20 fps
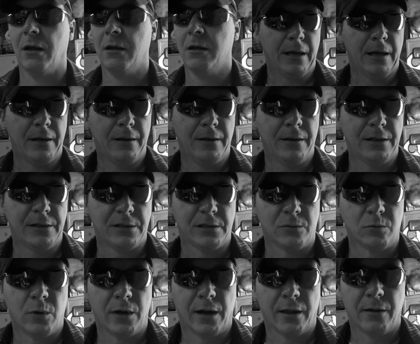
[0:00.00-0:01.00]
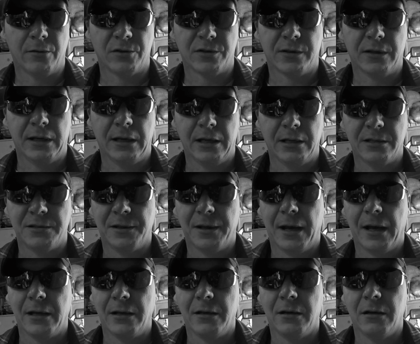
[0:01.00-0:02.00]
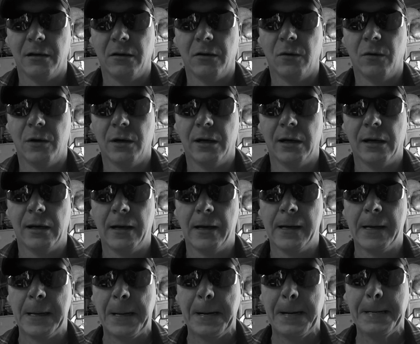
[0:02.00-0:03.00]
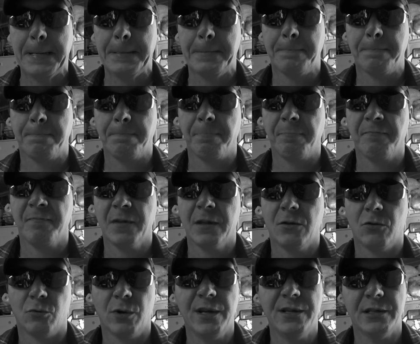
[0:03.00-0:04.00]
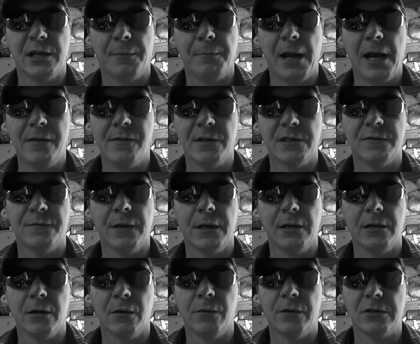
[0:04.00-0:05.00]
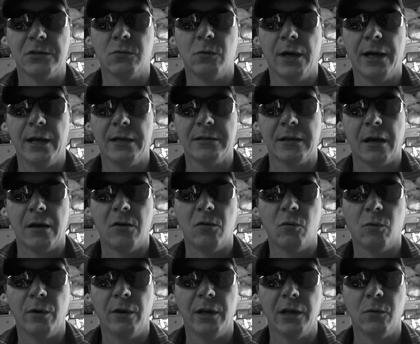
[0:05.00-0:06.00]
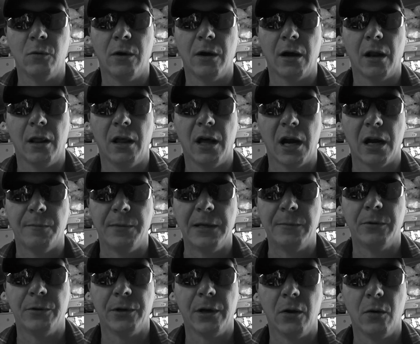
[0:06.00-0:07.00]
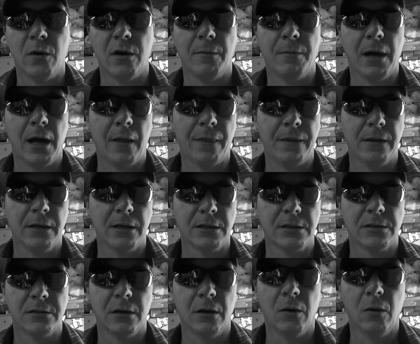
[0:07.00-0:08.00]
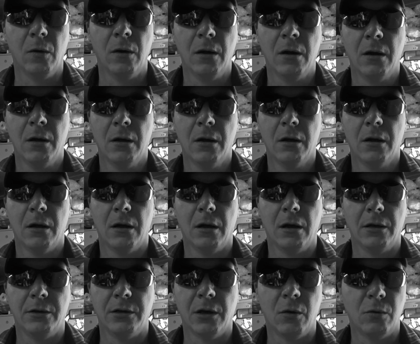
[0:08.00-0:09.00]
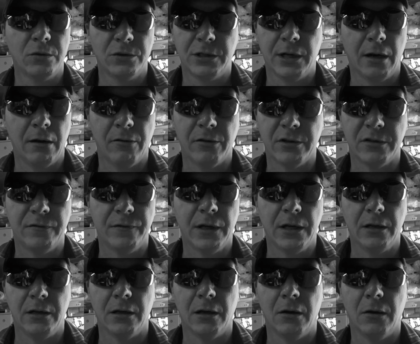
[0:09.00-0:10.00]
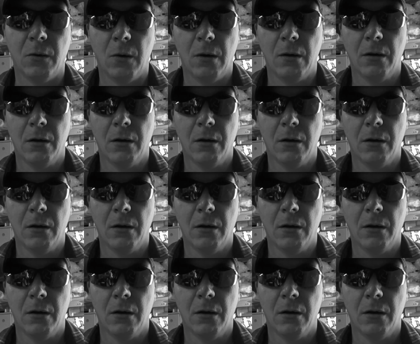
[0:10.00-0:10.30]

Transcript: And this is one of those things that, you know, the reason I made this video this way is I don't really want a lot of people knowing about this. So don't share this video.